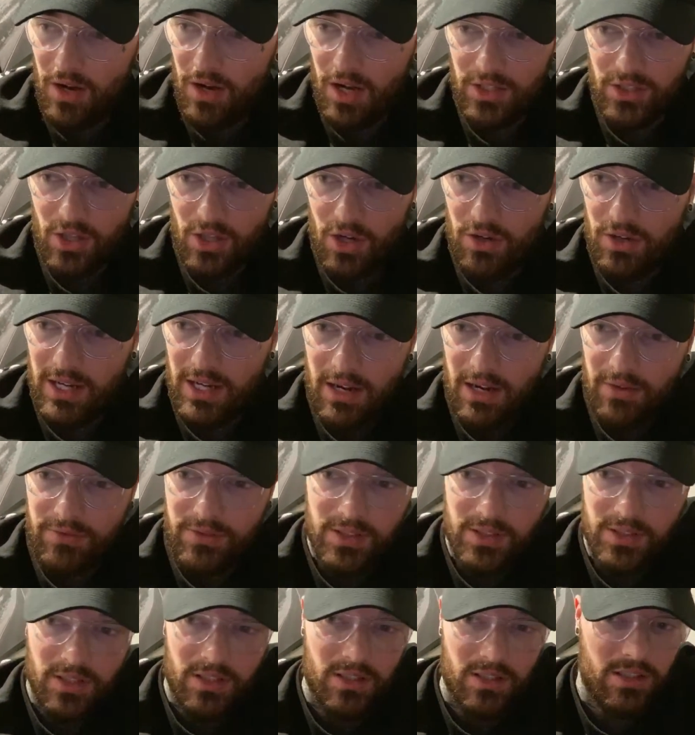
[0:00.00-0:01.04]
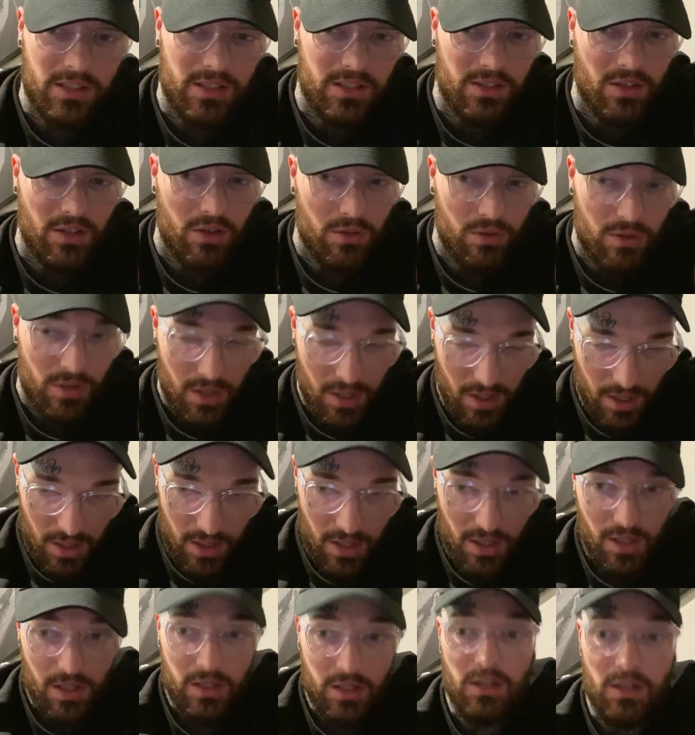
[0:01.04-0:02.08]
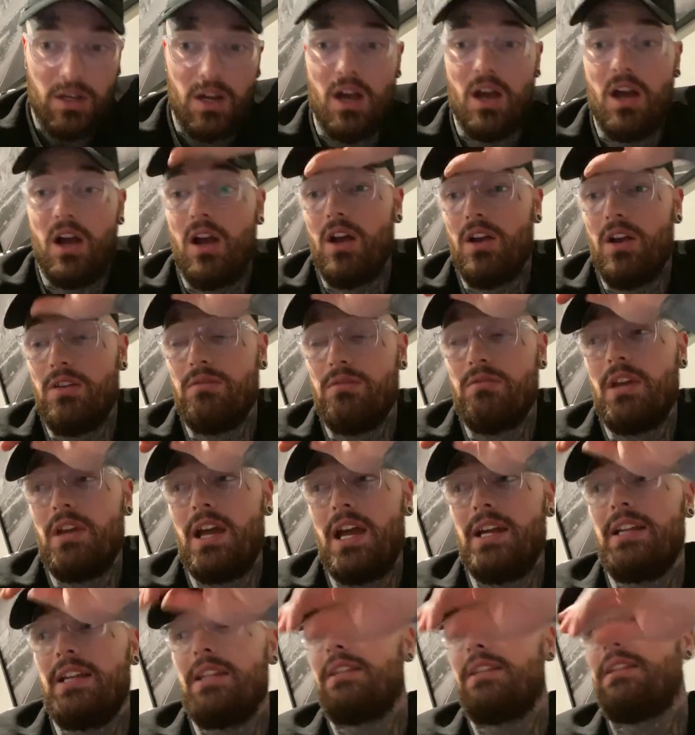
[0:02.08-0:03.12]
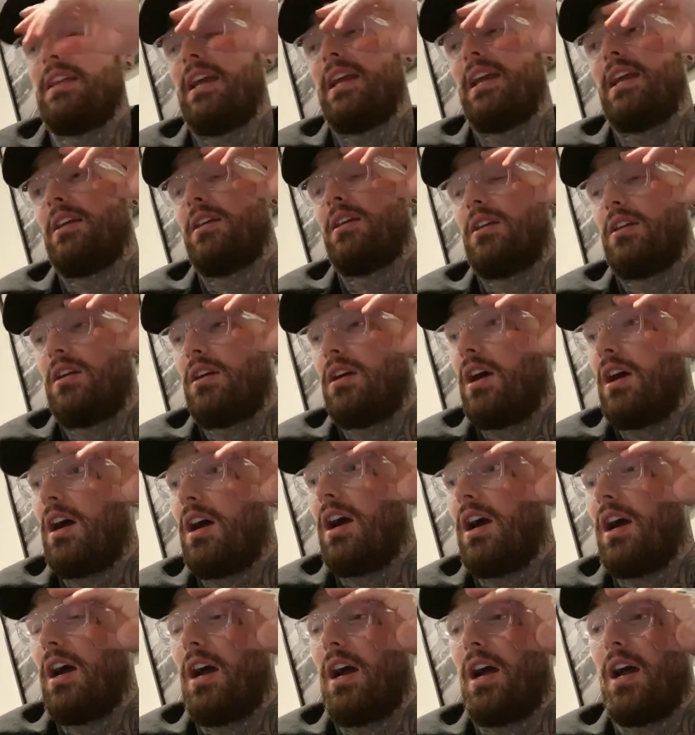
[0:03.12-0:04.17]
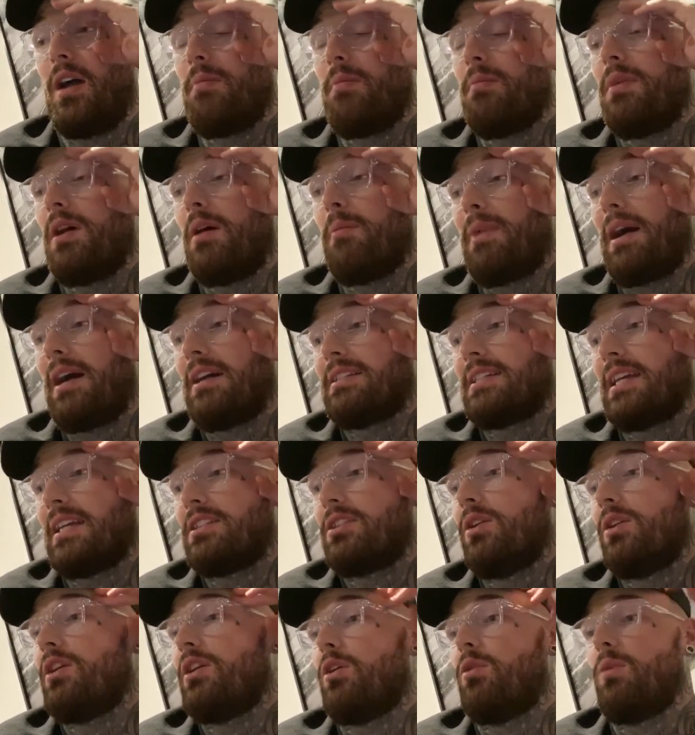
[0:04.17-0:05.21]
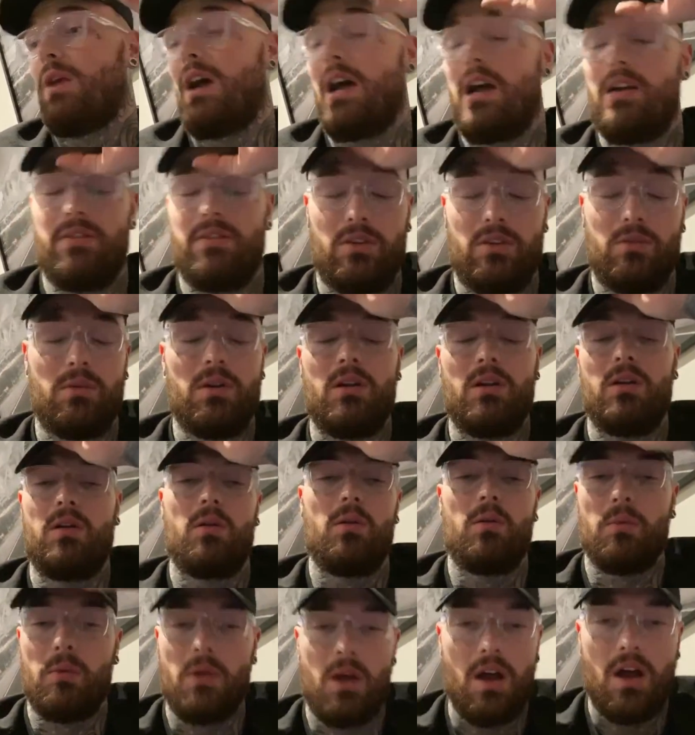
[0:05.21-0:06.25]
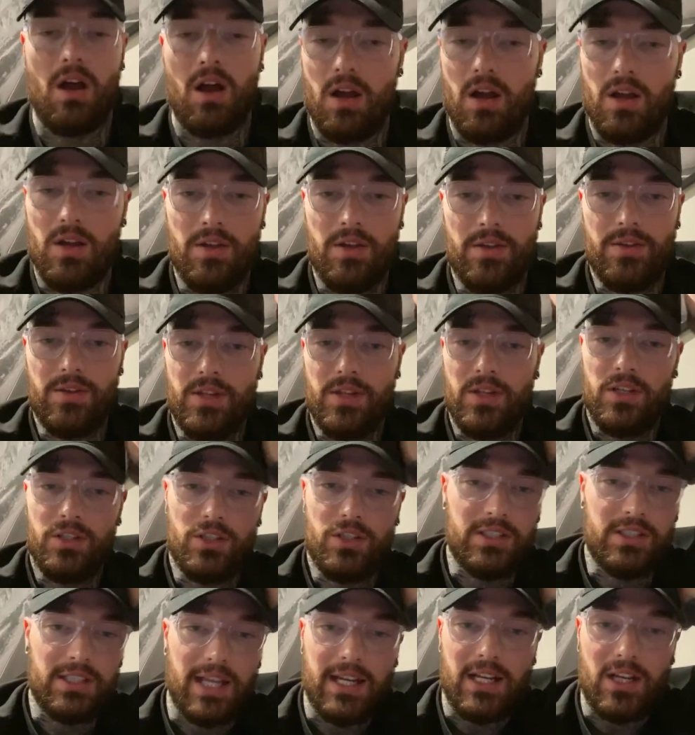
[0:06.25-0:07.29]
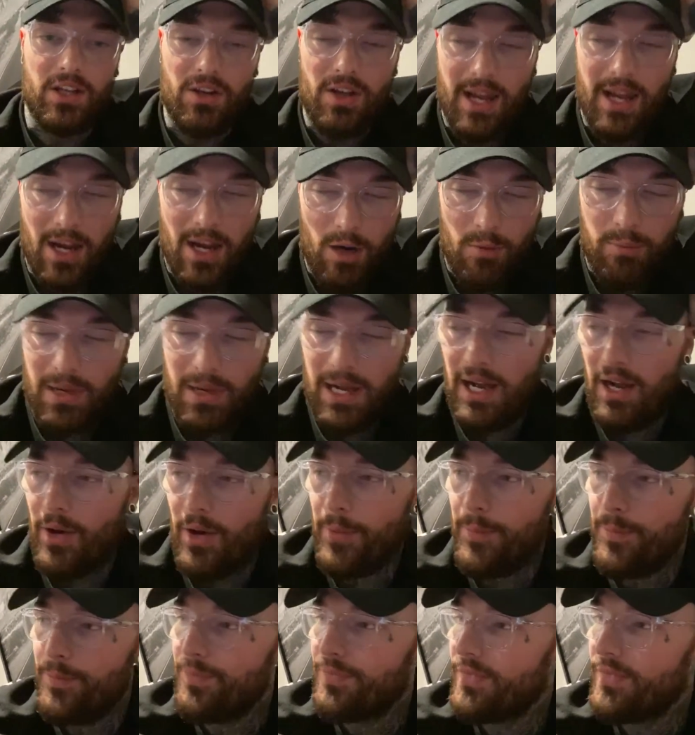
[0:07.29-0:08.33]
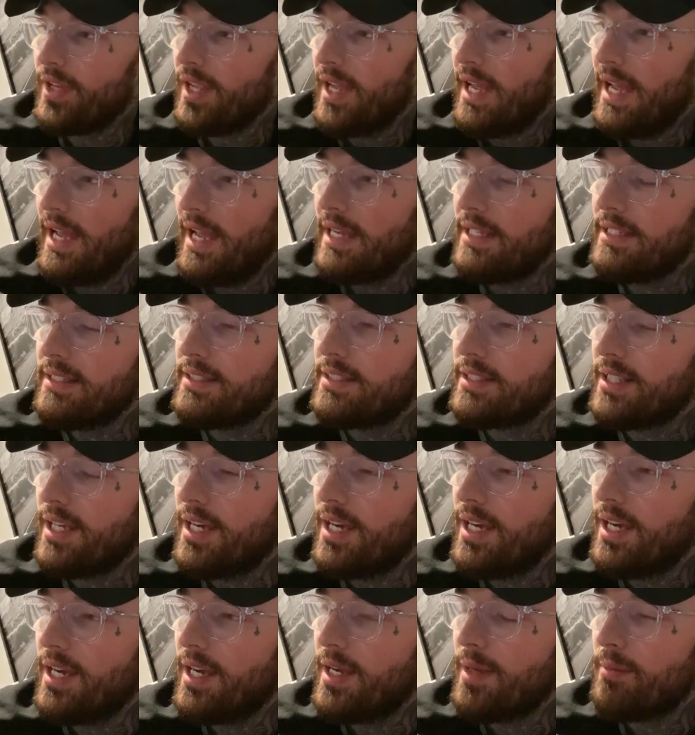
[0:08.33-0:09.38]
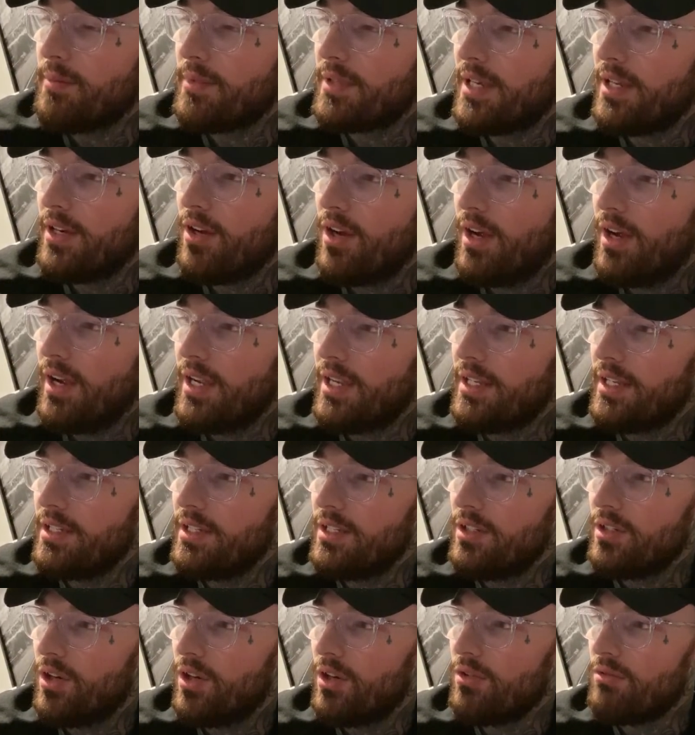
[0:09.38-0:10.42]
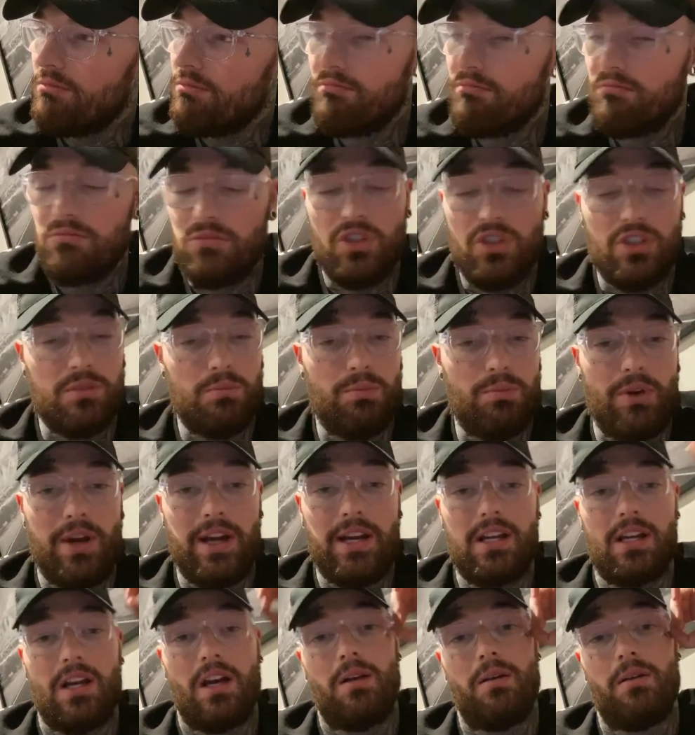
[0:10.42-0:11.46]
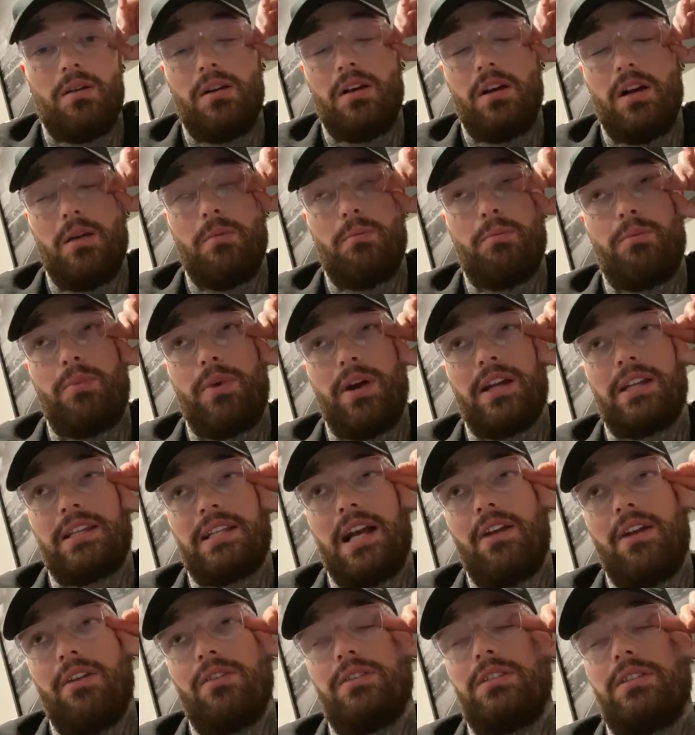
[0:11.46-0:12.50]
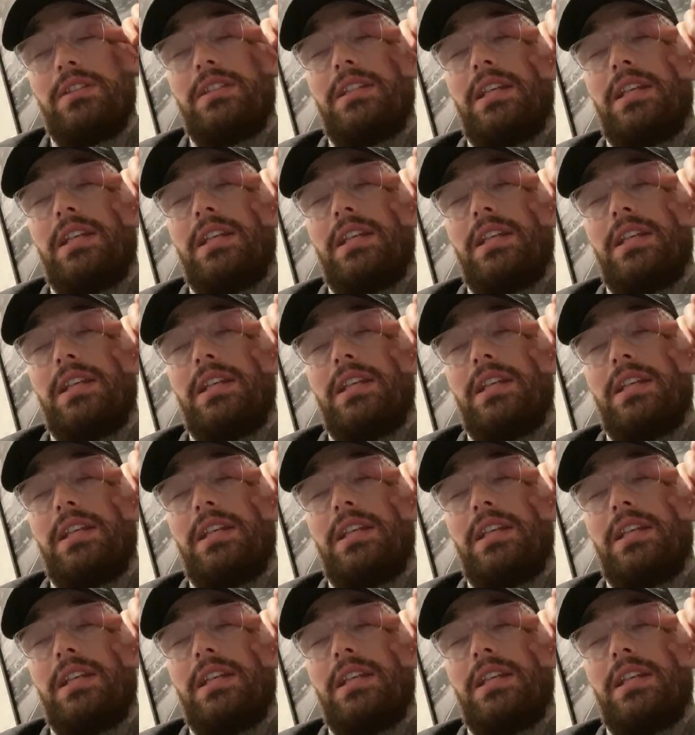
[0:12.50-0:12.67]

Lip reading: I don't have to learn anything about tattooing or whatever, blah, blah, blah. Just say, can I help out, and can I just break down and